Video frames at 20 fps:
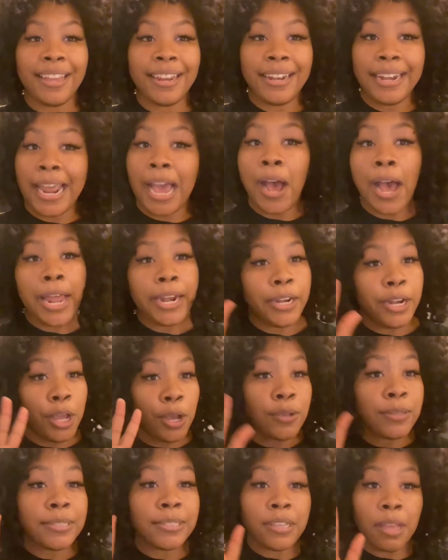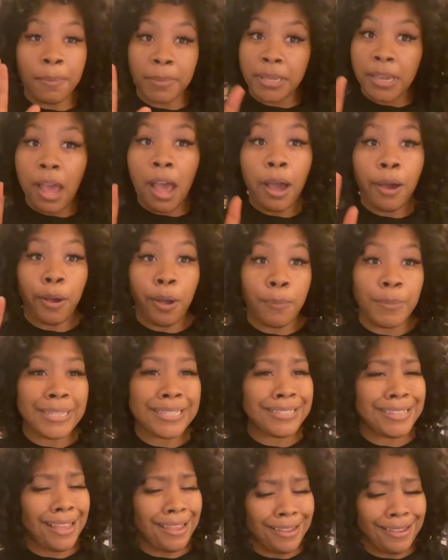Now, I know some of y'all gonna be
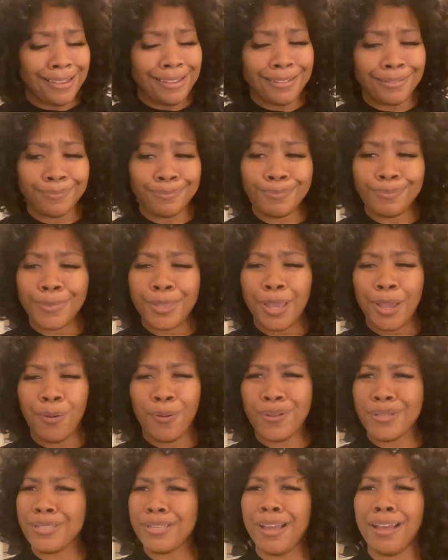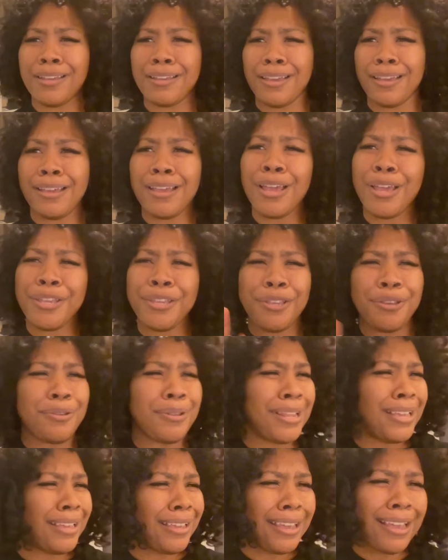saying, well, Sonia,
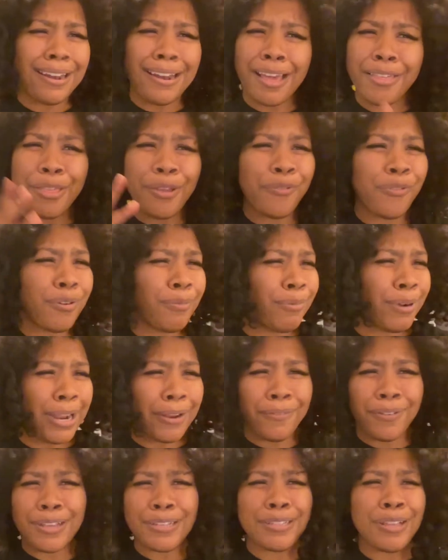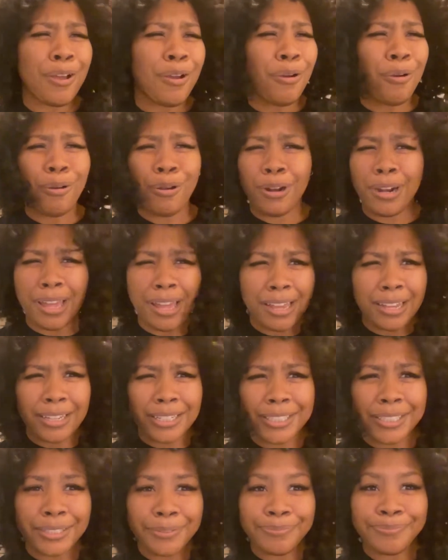you didn't get nothing for breakfast or
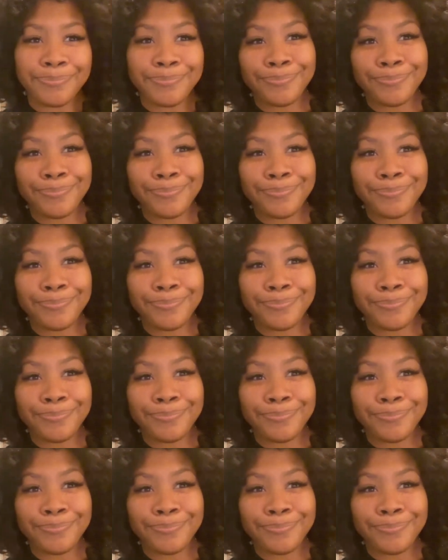lunch.